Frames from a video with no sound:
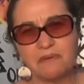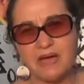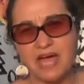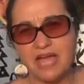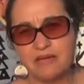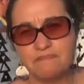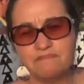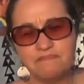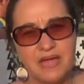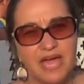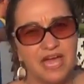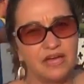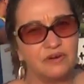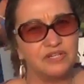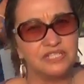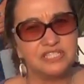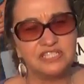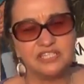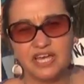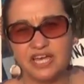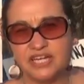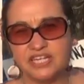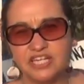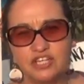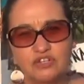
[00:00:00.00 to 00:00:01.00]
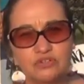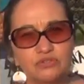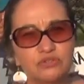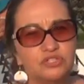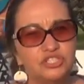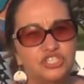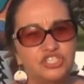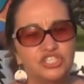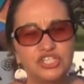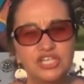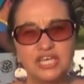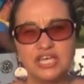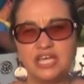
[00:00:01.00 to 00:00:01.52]
by Barry
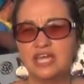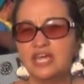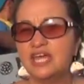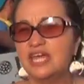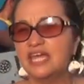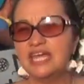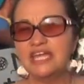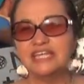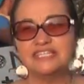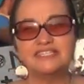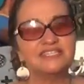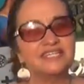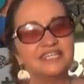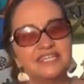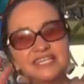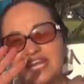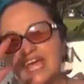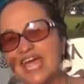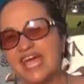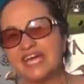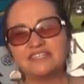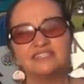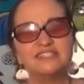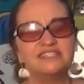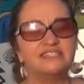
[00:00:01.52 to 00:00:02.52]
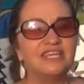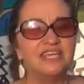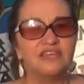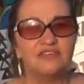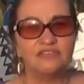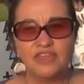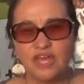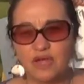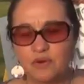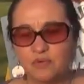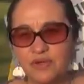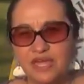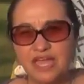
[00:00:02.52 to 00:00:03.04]
Taniguchi, is the next thing
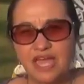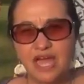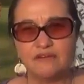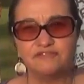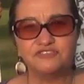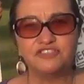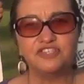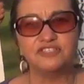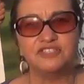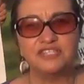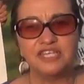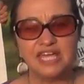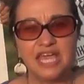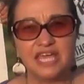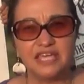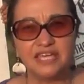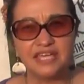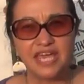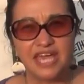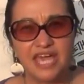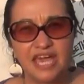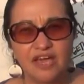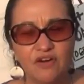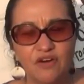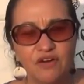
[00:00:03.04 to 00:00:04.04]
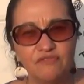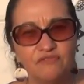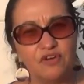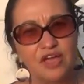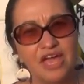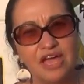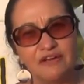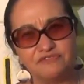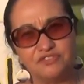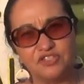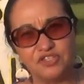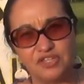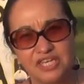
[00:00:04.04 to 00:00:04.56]
that we have to take care of.
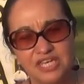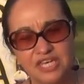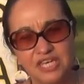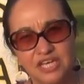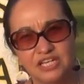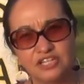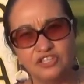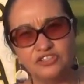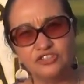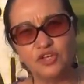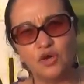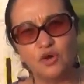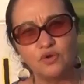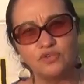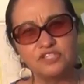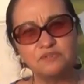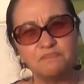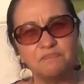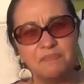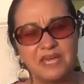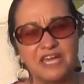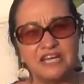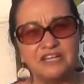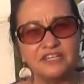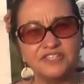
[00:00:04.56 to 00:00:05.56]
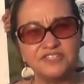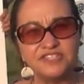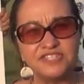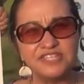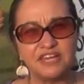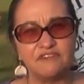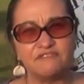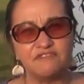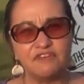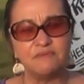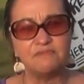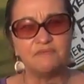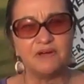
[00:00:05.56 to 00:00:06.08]
We have to kill those bills,
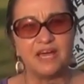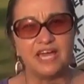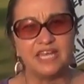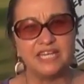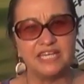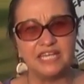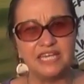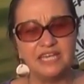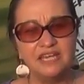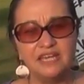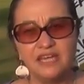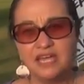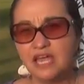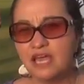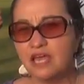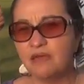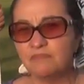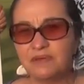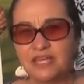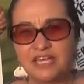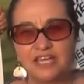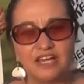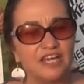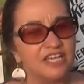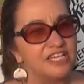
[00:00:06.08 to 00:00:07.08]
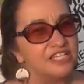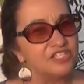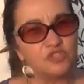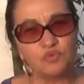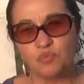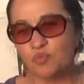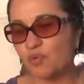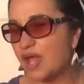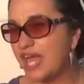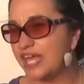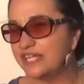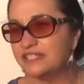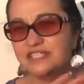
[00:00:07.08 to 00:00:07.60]
everybody, because
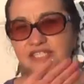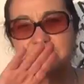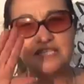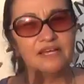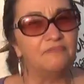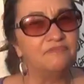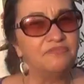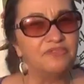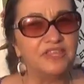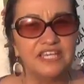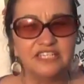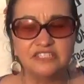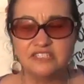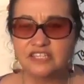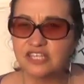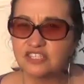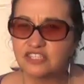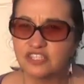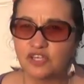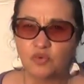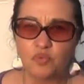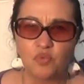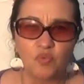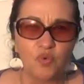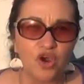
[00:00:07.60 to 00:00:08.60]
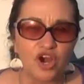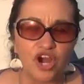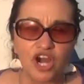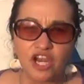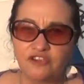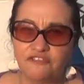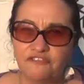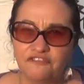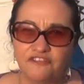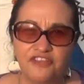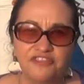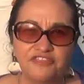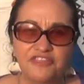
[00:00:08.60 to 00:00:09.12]
when something doesn't
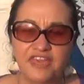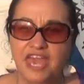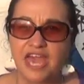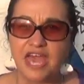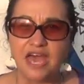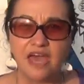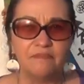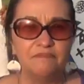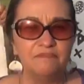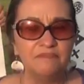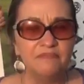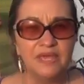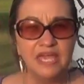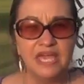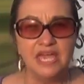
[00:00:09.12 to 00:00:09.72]
work for them,